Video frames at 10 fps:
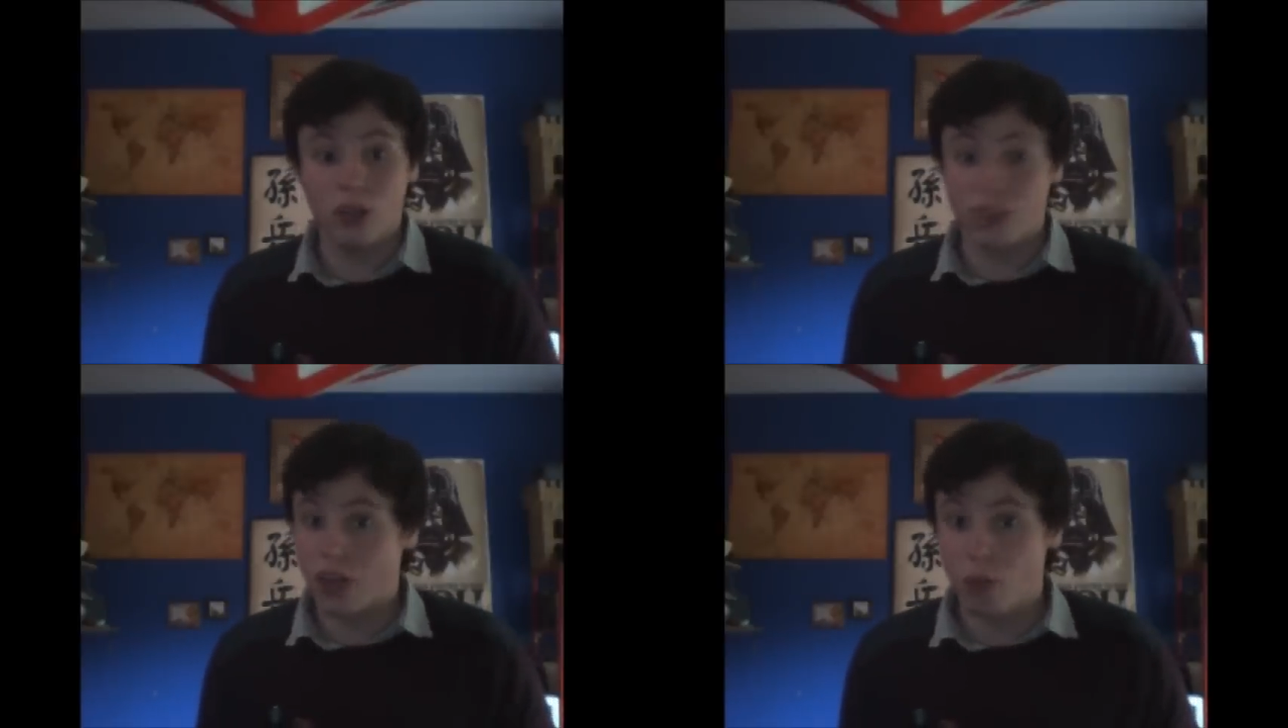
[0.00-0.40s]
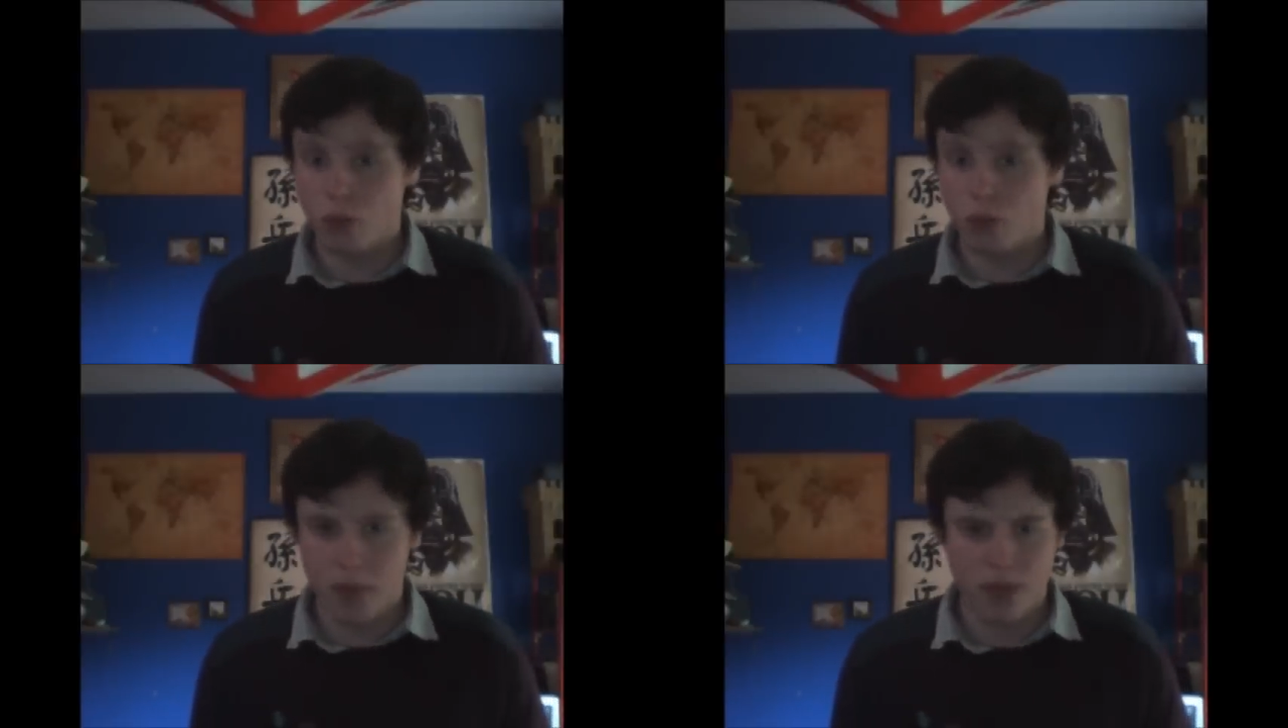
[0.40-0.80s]
as the other
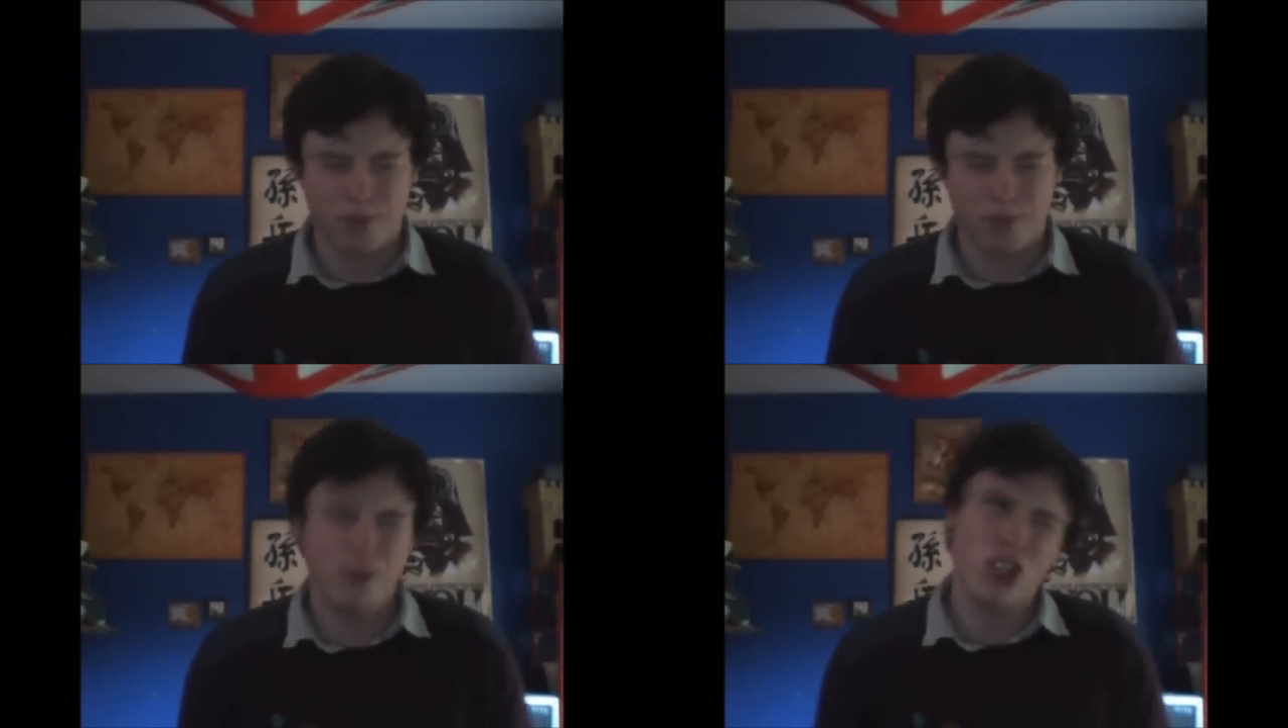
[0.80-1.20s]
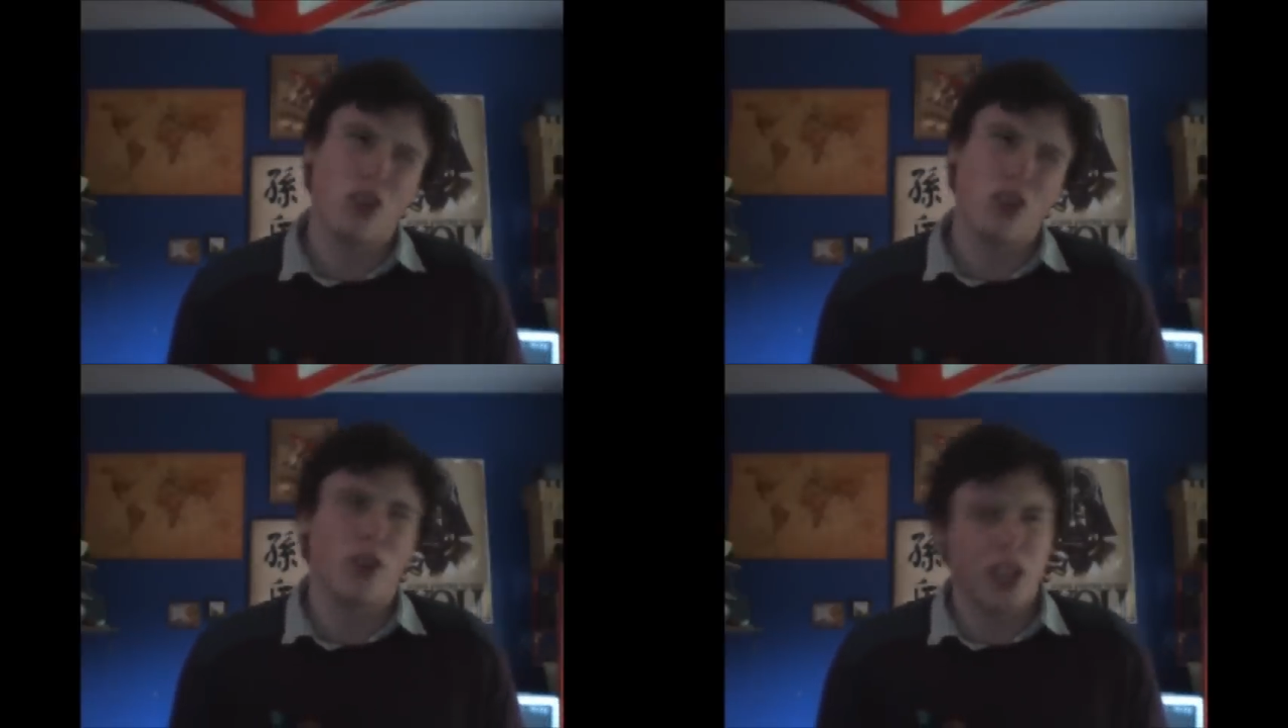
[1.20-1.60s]
one was made
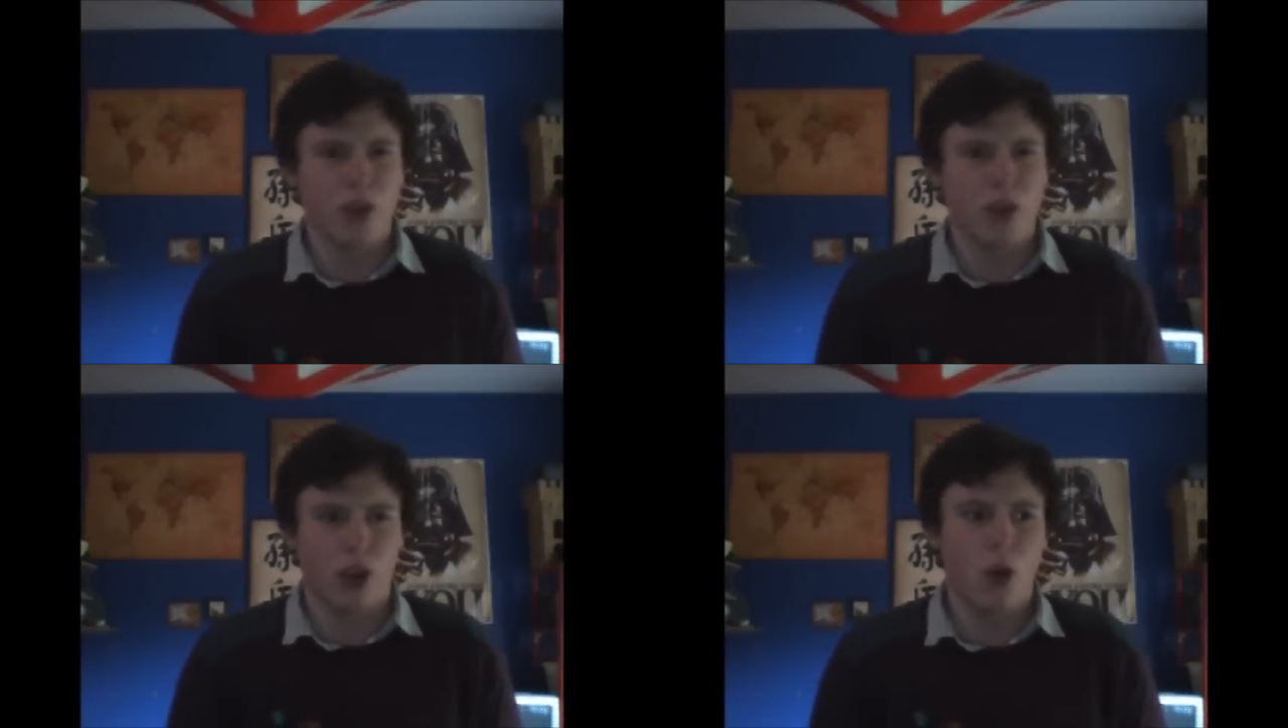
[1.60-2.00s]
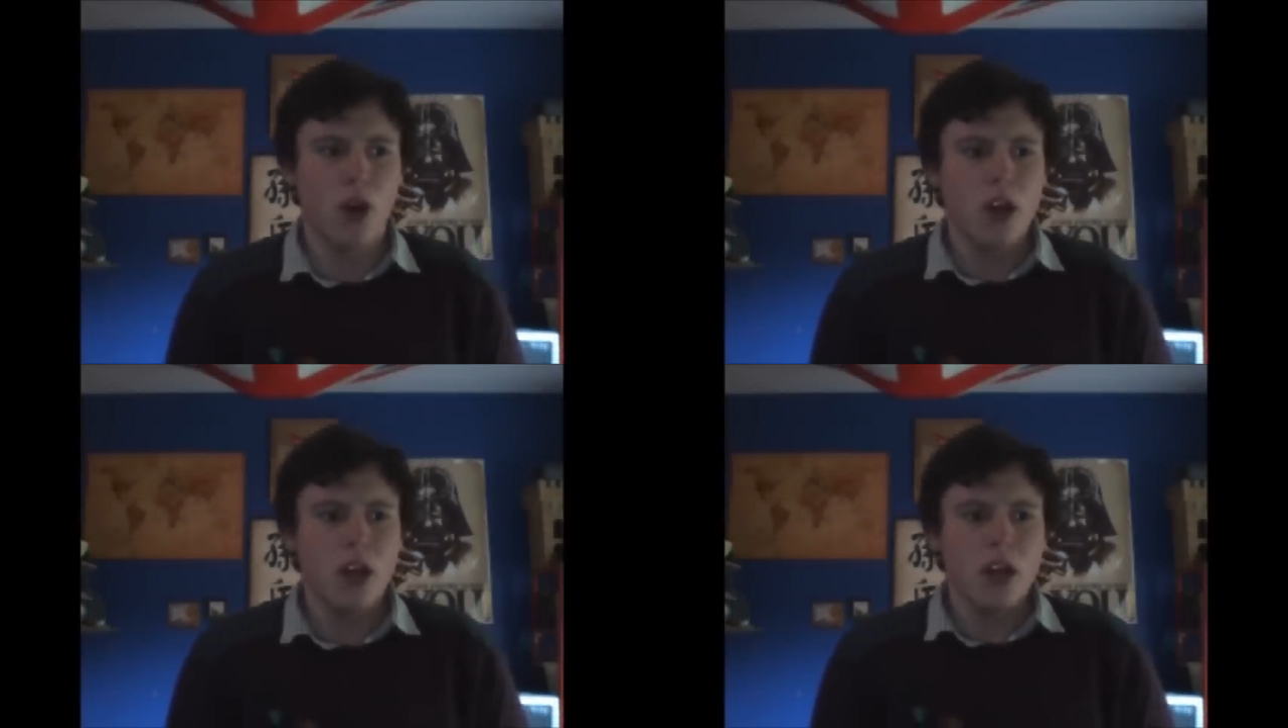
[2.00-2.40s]
just over a year
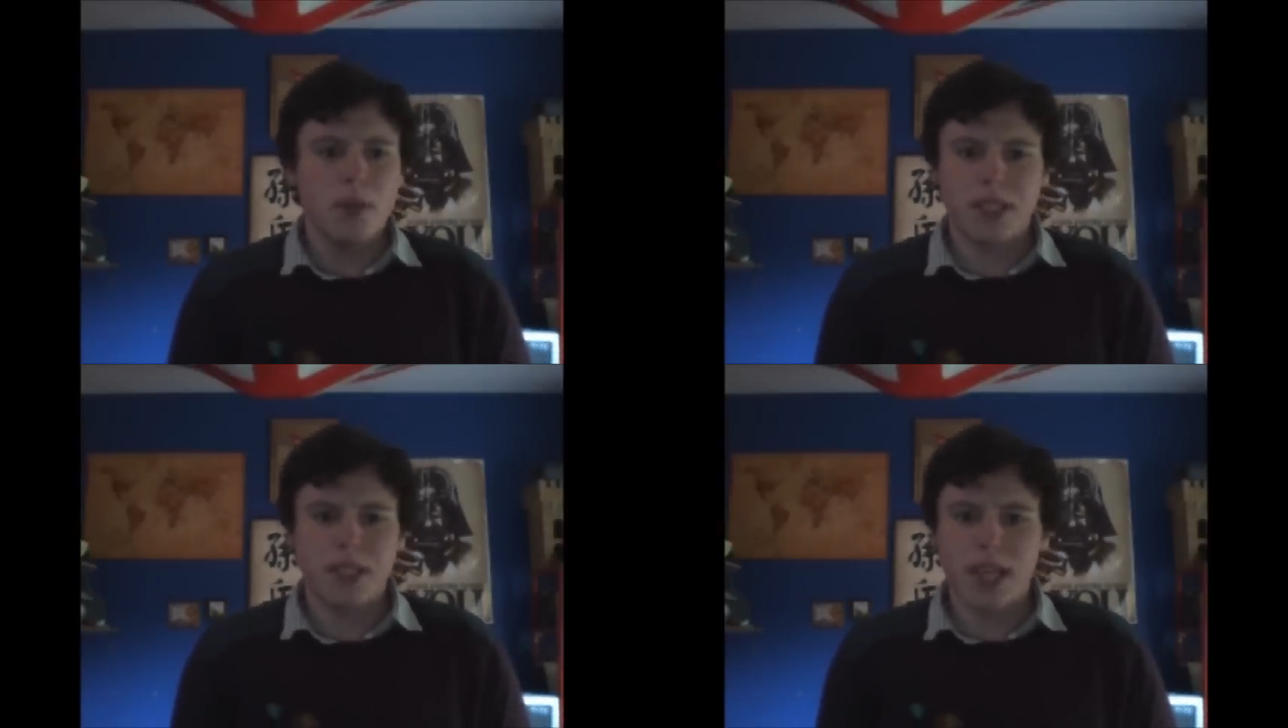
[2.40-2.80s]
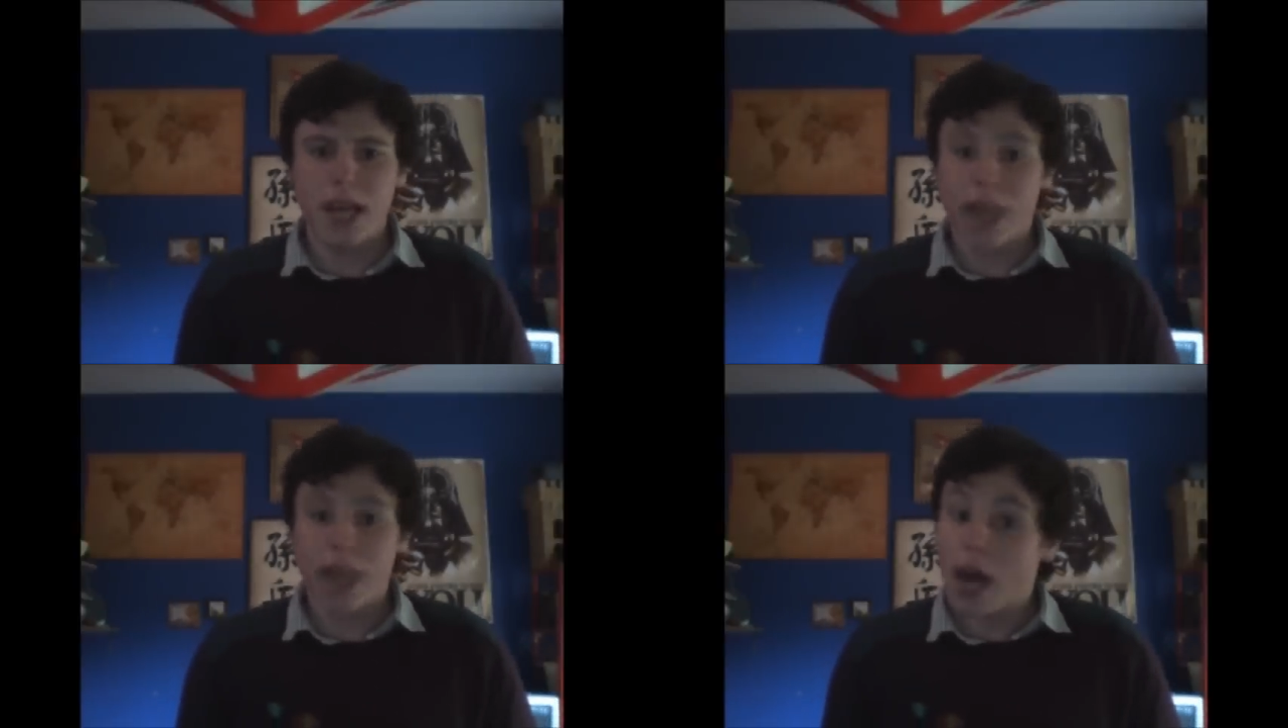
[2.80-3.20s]
ago. But
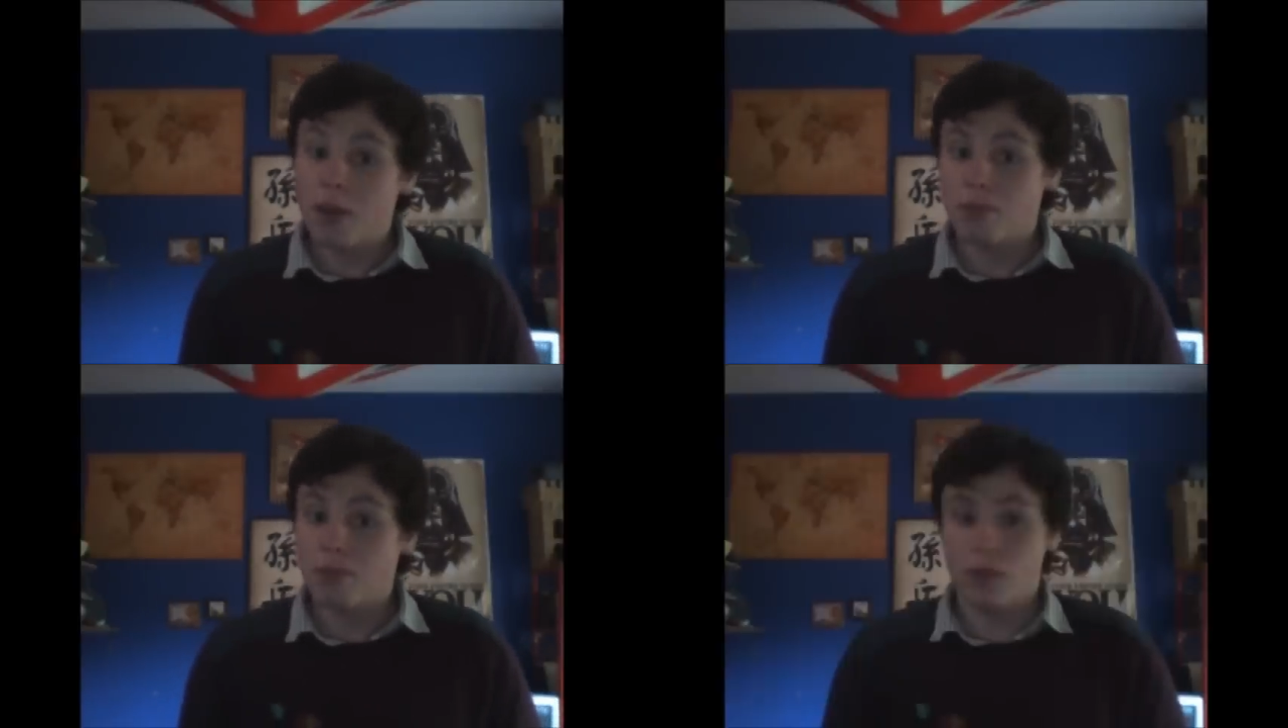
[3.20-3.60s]
yeah,